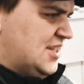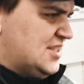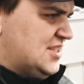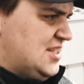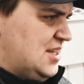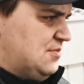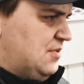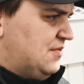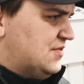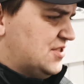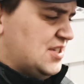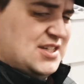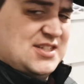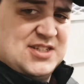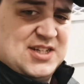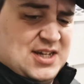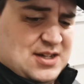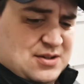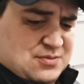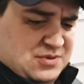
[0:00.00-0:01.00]
16 months,
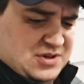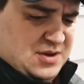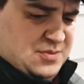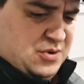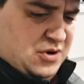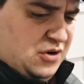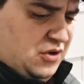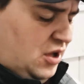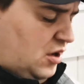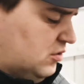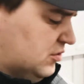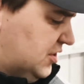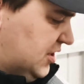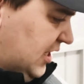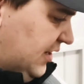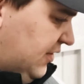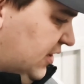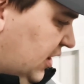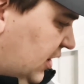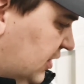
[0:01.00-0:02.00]
I'd say, when you put that all
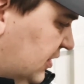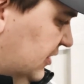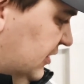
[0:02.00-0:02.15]
together.